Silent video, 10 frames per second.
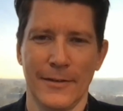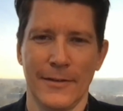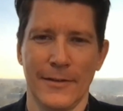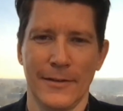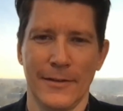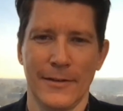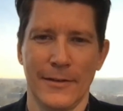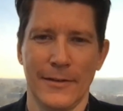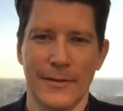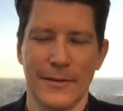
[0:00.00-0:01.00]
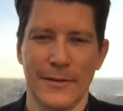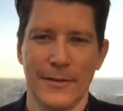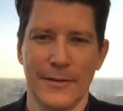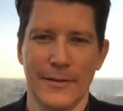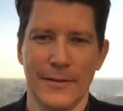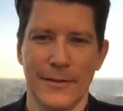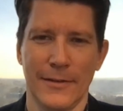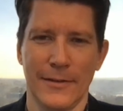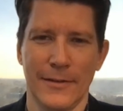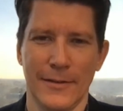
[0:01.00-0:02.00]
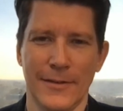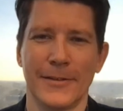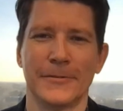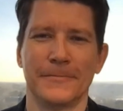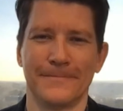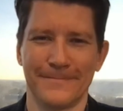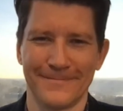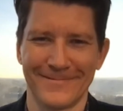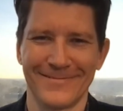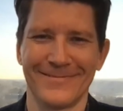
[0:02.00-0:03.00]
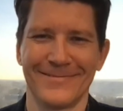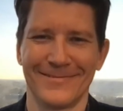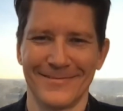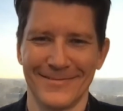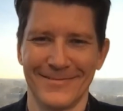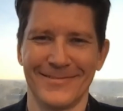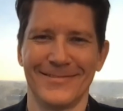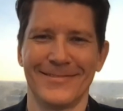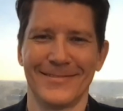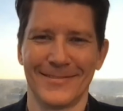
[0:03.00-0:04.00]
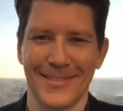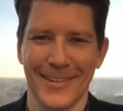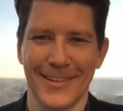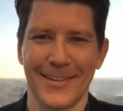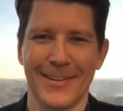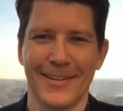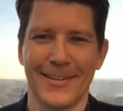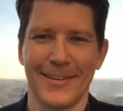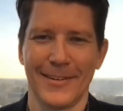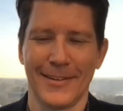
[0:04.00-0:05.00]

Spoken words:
This person isn't speaking.